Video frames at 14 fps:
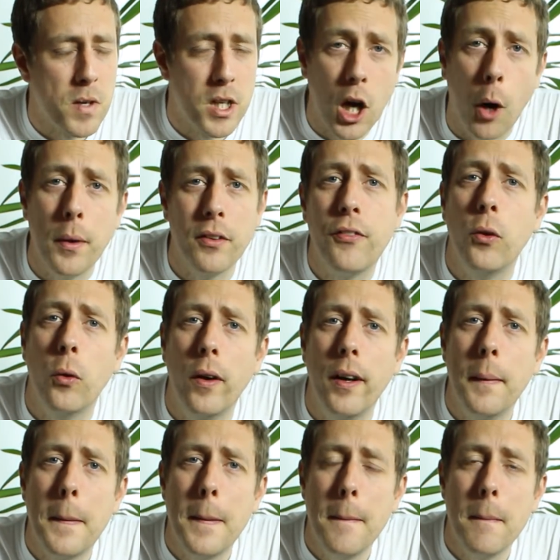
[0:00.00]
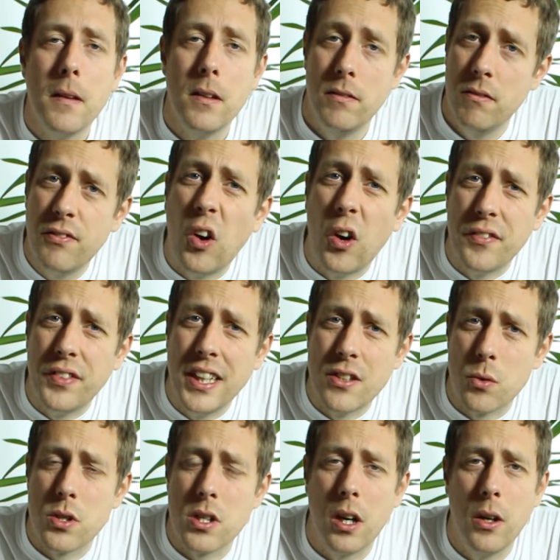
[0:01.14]
going for it. 5 years
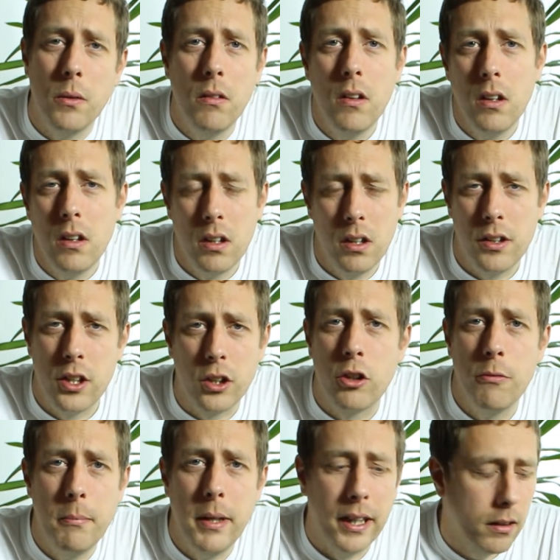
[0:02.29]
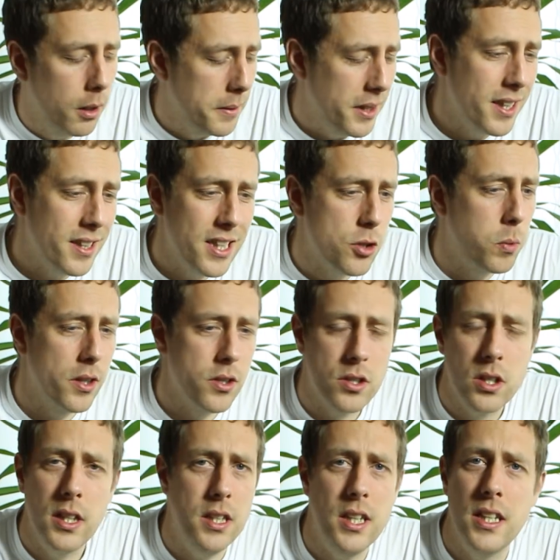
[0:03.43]
or so than a Kunming. I mean, this one
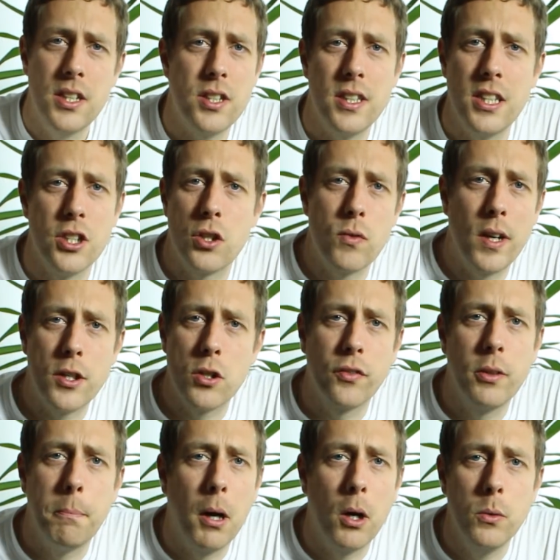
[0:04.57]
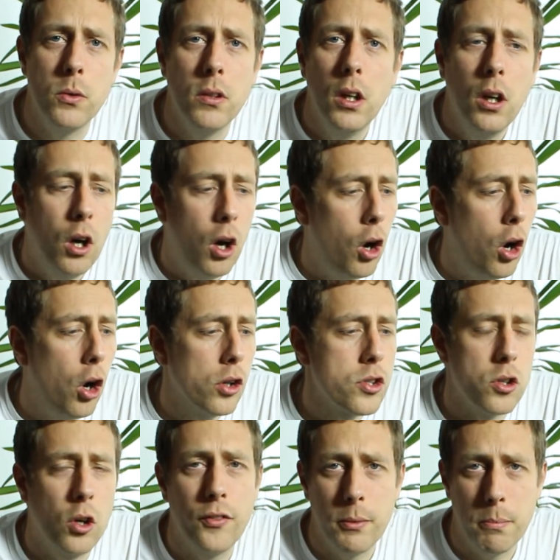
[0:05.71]
this is straight off the boat,
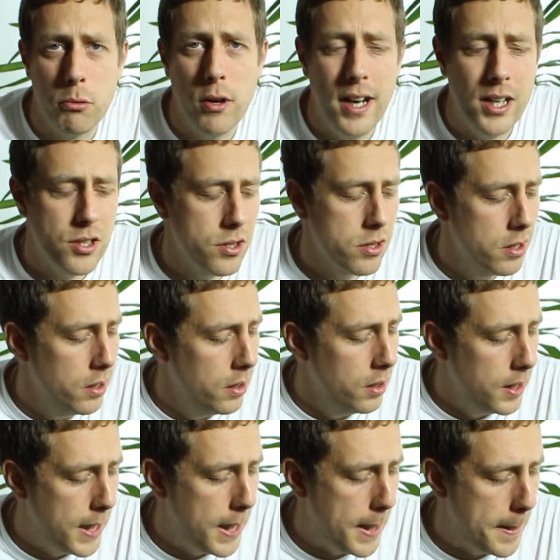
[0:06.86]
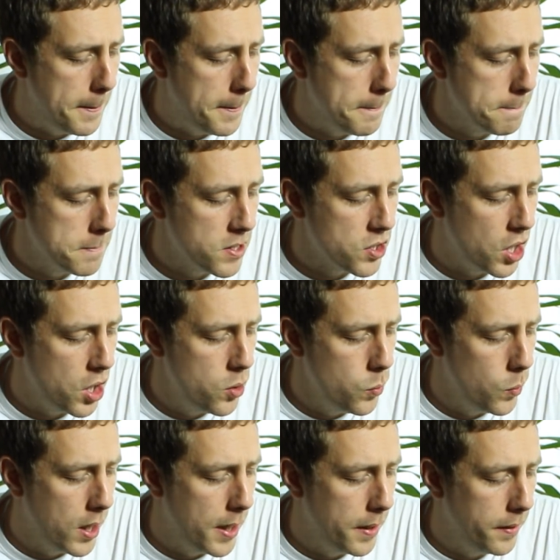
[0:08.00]
hot off the press.
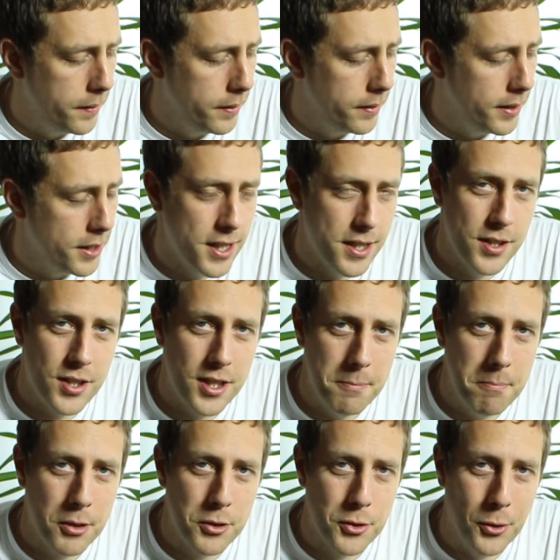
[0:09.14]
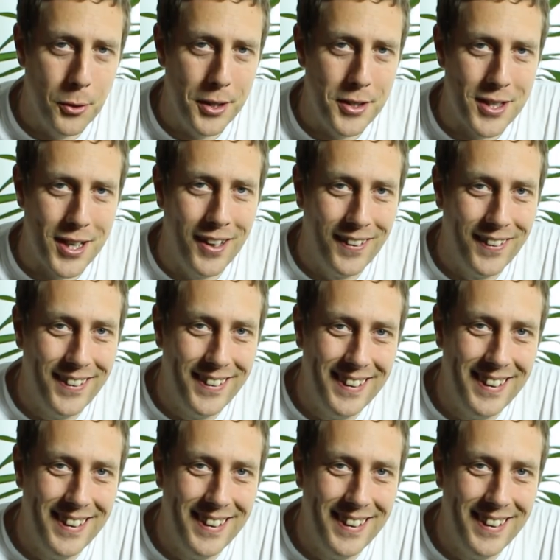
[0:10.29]
So this hasn't seen much storage at all,